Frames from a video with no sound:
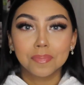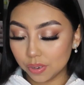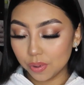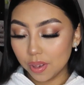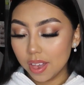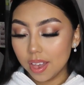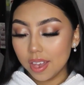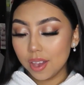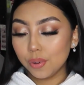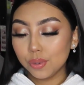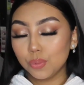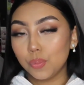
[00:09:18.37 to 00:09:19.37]
So it
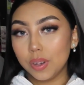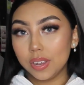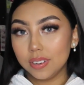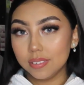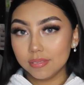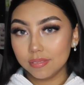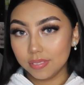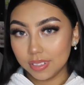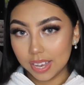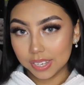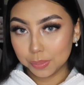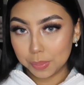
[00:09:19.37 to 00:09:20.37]
was one
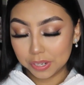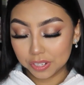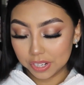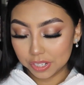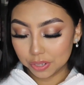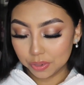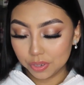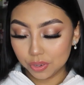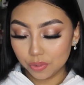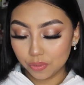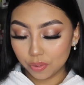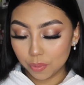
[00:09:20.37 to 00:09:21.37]
last picture I showed
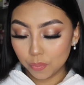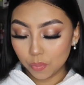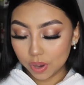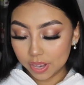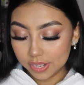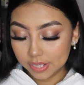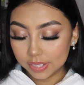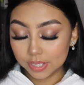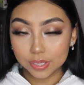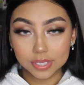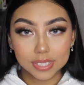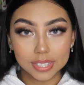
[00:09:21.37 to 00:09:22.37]
you. From 1
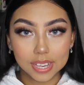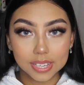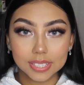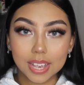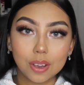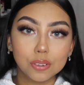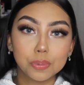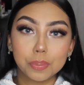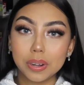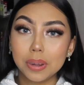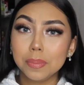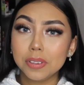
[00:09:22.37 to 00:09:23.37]
till 6 I was
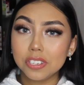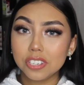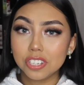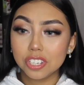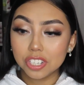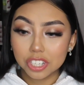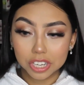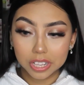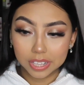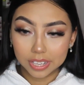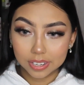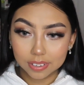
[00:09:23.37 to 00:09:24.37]
pretty much
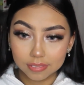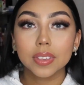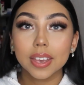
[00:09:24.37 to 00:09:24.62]
chilling.